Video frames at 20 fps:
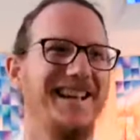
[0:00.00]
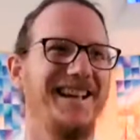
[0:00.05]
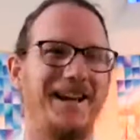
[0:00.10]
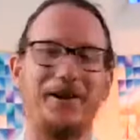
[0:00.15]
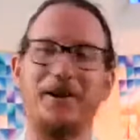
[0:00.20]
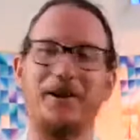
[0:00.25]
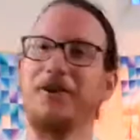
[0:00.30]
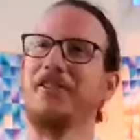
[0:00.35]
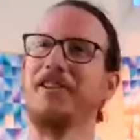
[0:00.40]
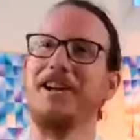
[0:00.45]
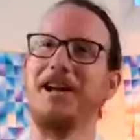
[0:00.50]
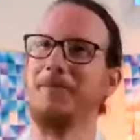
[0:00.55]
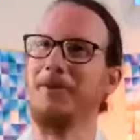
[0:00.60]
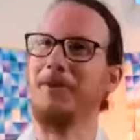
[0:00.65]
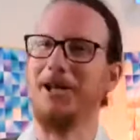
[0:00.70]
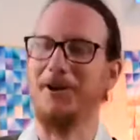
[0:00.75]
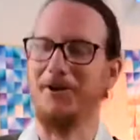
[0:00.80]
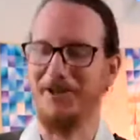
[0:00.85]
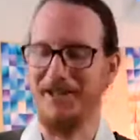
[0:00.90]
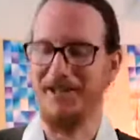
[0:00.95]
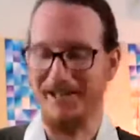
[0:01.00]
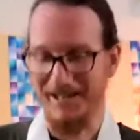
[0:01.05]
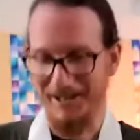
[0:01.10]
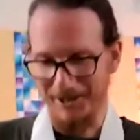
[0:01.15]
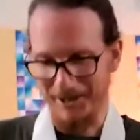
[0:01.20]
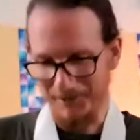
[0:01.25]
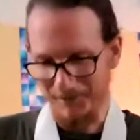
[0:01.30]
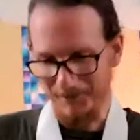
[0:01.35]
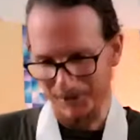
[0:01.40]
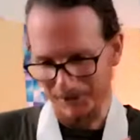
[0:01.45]
I don't think I'm alone
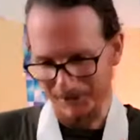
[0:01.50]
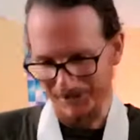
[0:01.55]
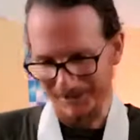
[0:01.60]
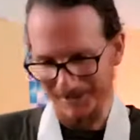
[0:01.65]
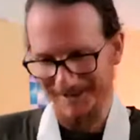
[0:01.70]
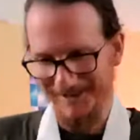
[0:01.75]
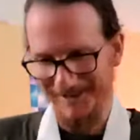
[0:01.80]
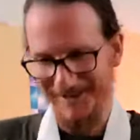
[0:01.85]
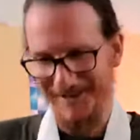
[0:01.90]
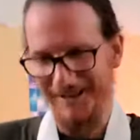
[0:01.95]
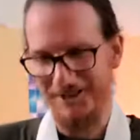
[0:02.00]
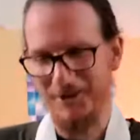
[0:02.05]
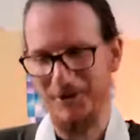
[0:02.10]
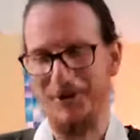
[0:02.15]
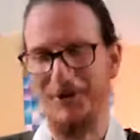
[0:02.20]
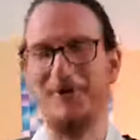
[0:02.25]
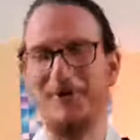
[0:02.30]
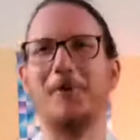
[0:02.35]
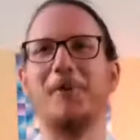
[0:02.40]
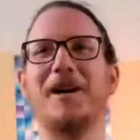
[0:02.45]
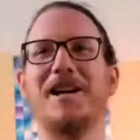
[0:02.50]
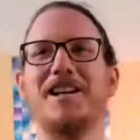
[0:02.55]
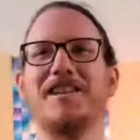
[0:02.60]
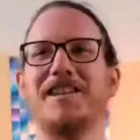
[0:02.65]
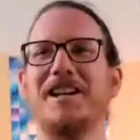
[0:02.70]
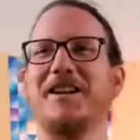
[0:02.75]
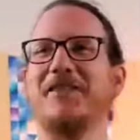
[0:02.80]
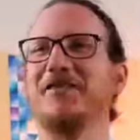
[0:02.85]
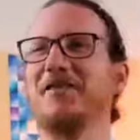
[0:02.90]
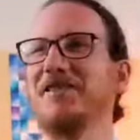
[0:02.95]
either, but I'll talk for
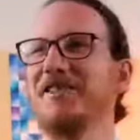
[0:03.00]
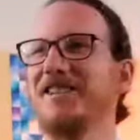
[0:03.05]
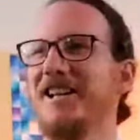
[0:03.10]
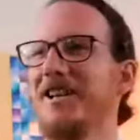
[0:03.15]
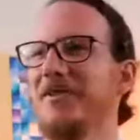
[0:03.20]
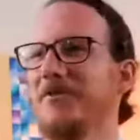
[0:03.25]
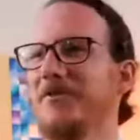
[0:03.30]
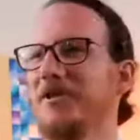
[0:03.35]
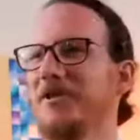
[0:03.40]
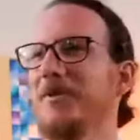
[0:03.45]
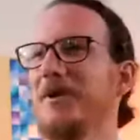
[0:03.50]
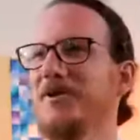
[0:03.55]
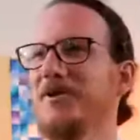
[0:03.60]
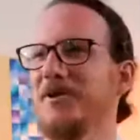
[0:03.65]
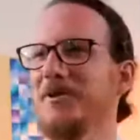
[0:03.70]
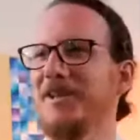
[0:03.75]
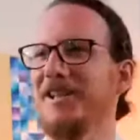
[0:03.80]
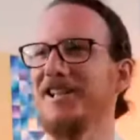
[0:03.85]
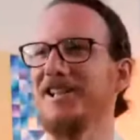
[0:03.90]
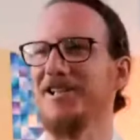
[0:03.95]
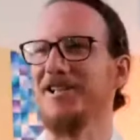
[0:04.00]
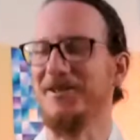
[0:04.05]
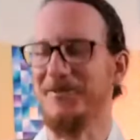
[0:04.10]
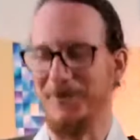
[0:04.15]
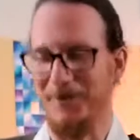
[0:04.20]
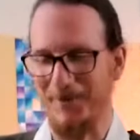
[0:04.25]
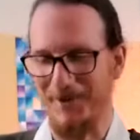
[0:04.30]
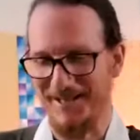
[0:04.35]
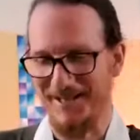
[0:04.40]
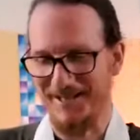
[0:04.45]
myself and take responsibility
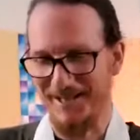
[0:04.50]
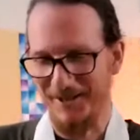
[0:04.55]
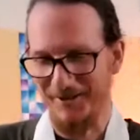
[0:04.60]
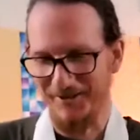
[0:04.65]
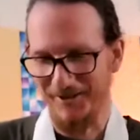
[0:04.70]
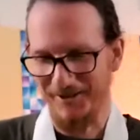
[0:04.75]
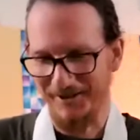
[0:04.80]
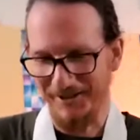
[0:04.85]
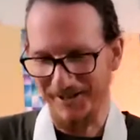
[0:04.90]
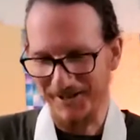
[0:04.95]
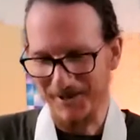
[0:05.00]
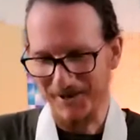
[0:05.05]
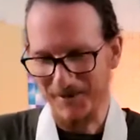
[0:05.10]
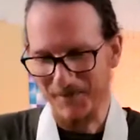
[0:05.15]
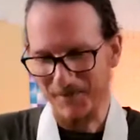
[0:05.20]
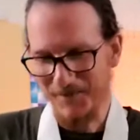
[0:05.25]
for myself, I think.